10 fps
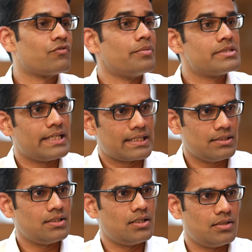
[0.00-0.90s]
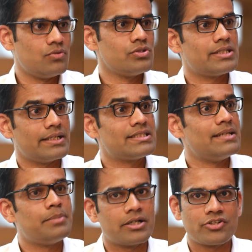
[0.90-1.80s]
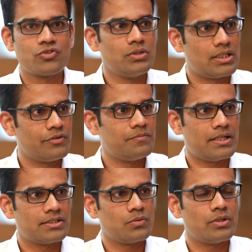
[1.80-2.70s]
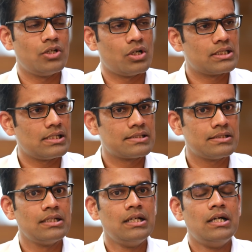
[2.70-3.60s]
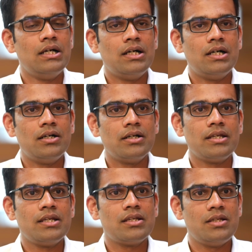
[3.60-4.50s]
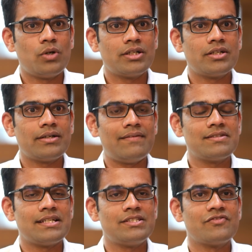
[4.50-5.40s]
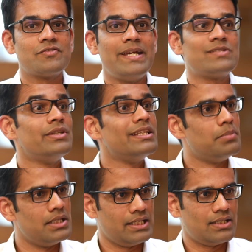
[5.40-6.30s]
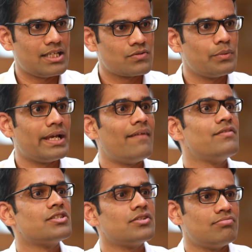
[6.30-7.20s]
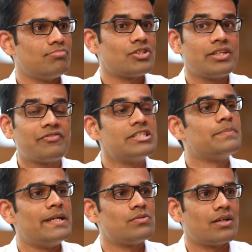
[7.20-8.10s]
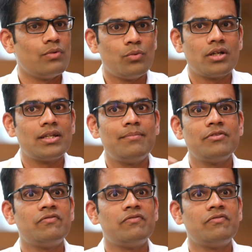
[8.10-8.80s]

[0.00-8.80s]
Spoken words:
from Seattle, who designed the same partner school that we partnered with, Don Carlson, he really wanted to have a sense of space within the building. That's why we have such a different space, wherein we want them to